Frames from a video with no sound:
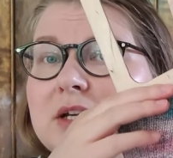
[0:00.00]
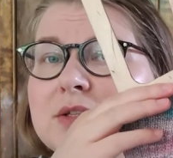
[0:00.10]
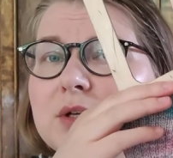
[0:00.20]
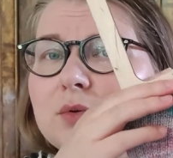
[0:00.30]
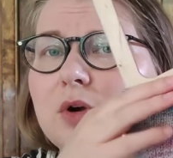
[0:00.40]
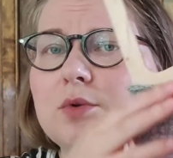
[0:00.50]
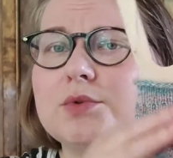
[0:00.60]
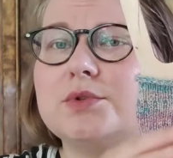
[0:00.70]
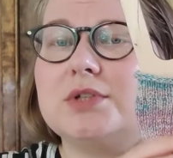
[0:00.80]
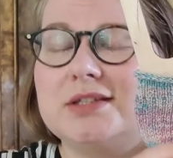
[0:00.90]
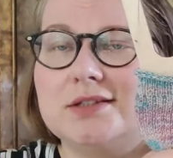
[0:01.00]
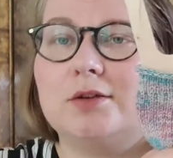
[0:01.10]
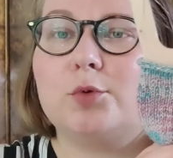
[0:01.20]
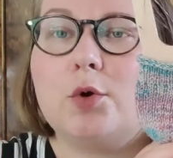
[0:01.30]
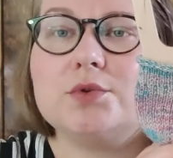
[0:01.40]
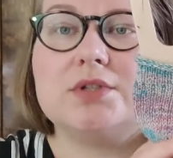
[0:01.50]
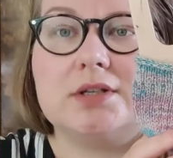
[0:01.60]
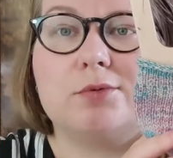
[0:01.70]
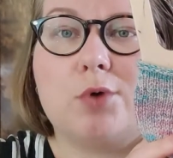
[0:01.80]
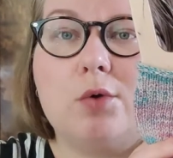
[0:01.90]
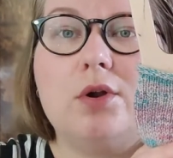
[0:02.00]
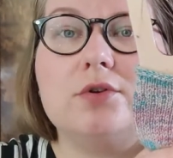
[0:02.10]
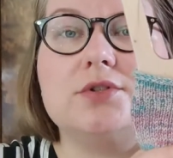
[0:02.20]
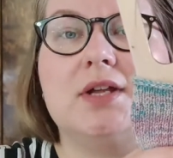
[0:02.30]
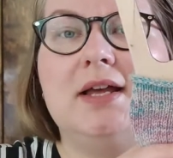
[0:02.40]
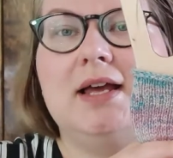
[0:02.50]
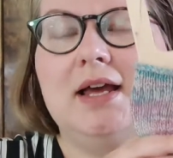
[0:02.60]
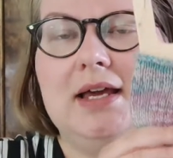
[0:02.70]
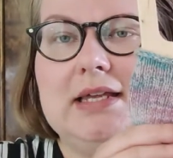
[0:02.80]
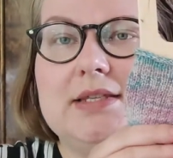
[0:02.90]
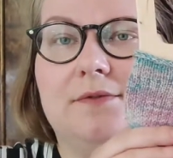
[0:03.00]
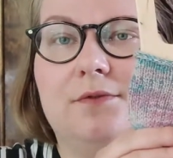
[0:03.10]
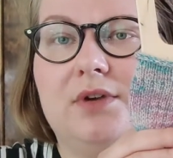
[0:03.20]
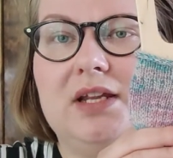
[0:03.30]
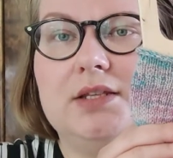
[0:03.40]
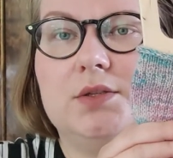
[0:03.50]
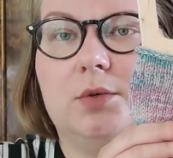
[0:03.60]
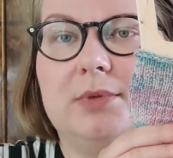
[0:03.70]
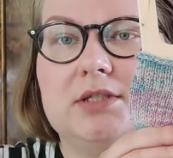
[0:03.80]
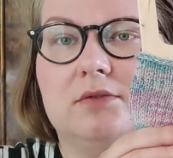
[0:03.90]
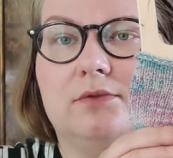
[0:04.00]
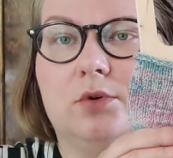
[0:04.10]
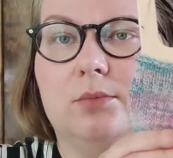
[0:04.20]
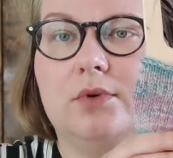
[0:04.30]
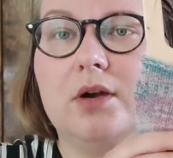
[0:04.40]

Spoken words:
So Rose City rollers, it's a free sock pattern from